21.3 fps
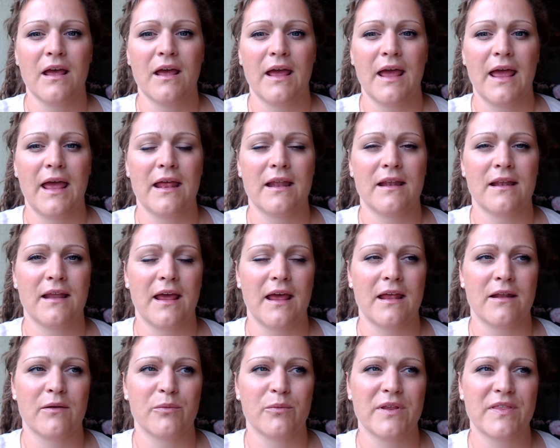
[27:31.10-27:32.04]
And
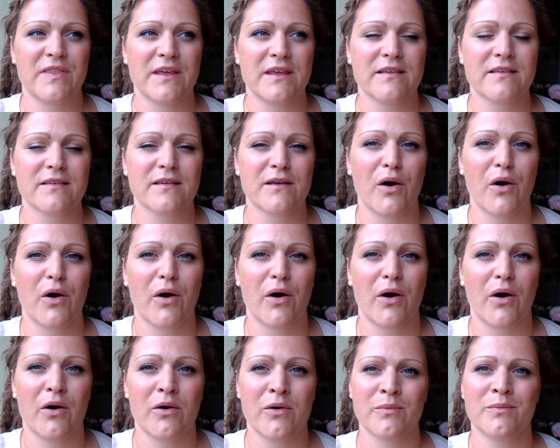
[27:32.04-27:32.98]
with this
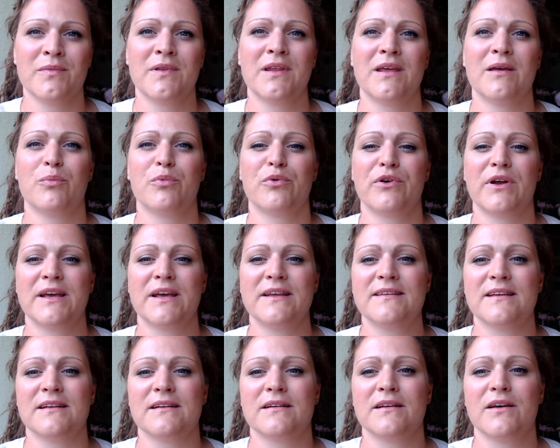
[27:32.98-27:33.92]

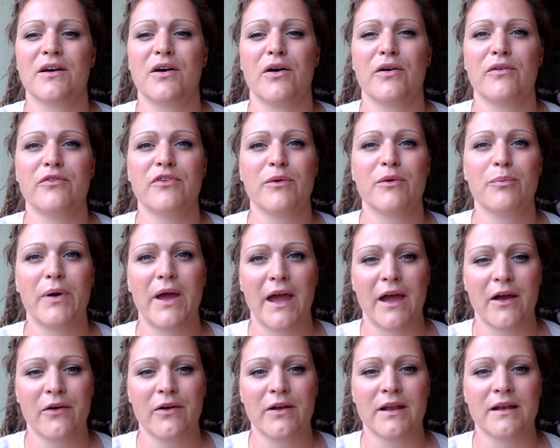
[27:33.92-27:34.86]
omnipresent of the
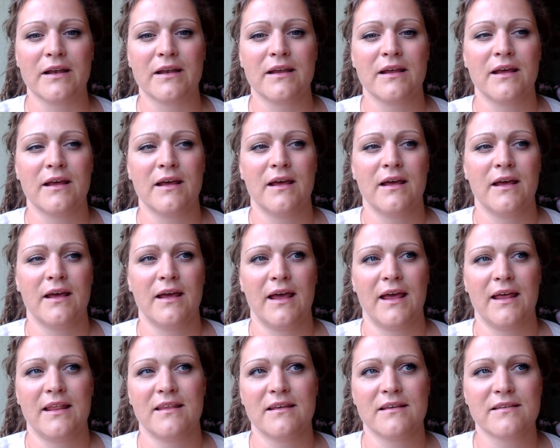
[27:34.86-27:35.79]
parent
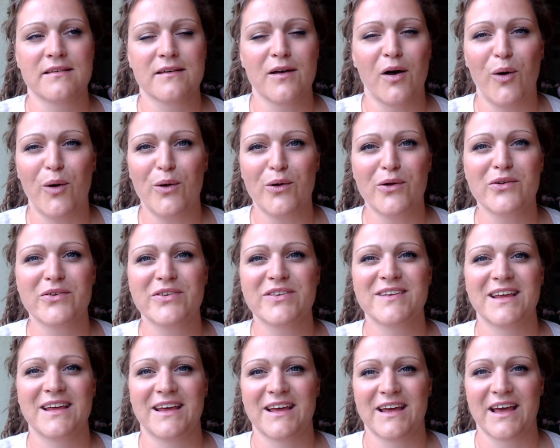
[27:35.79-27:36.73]
and this
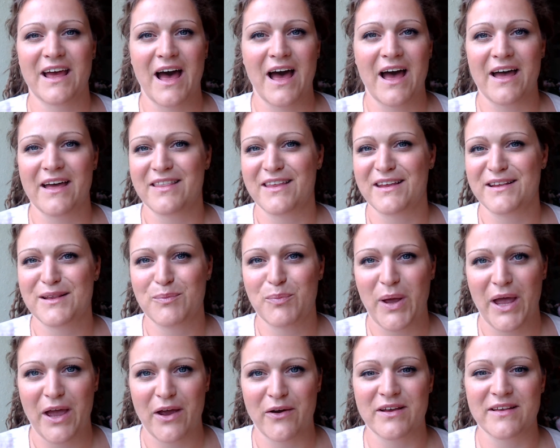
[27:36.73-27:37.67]
all-seeing eye that
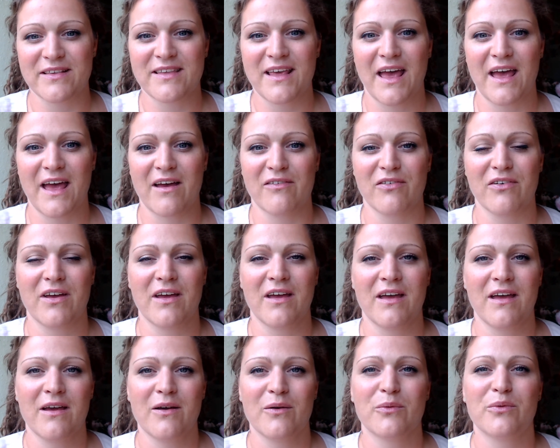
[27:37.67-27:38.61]
parents have
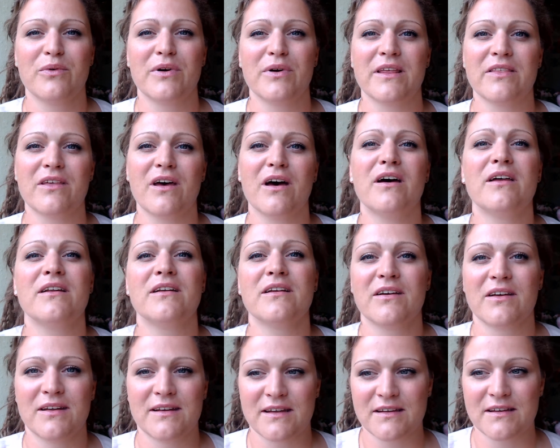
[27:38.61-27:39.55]
with
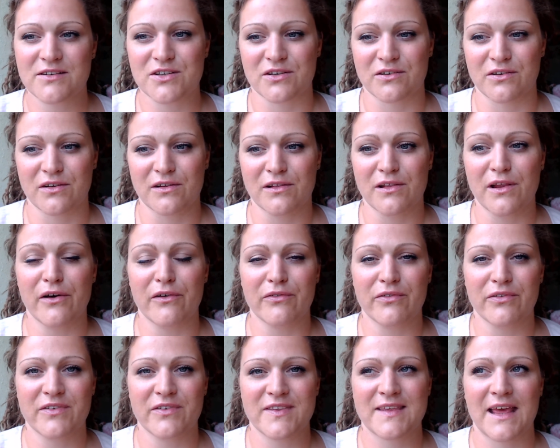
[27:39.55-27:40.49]
unconditional love,
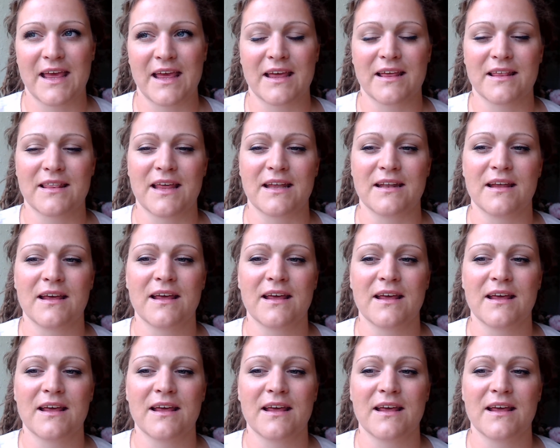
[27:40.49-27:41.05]
saying that